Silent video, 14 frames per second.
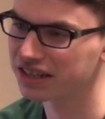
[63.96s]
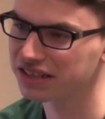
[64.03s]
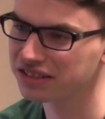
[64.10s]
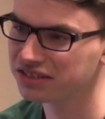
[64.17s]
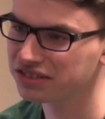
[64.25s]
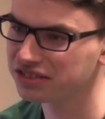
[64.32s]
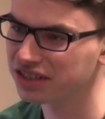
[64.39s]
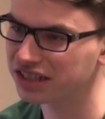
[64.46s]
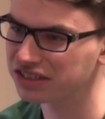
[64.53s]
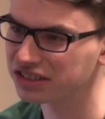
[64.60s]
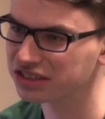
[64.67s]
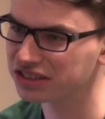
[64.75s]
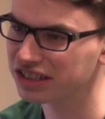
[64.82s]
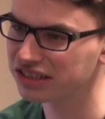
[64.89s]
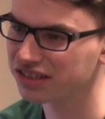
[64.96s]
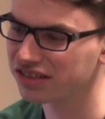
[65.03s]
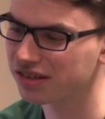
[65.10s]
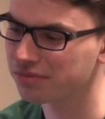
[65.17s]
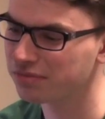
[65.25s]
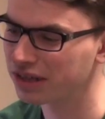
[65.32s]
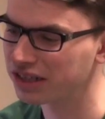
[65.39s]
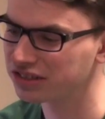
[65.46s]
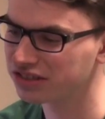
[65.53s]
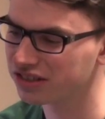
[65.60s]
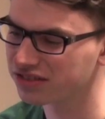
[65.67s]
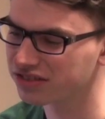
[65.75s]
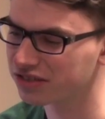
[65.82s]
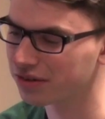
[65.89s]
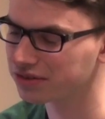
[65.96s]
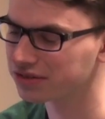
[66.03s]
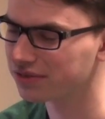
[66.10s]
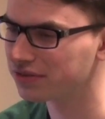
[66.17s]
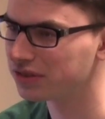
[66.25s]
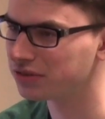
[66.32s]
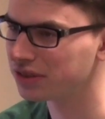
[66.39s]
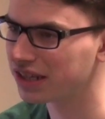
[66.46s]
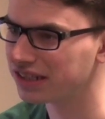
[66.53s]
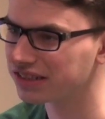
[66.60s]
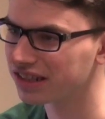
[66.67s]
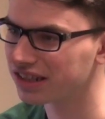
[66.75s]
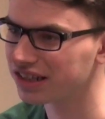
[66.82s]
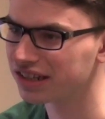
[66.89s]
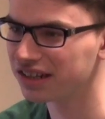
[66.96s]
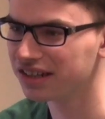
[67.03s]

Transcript: like chatting shit to them when it should have stopped a few days earlier.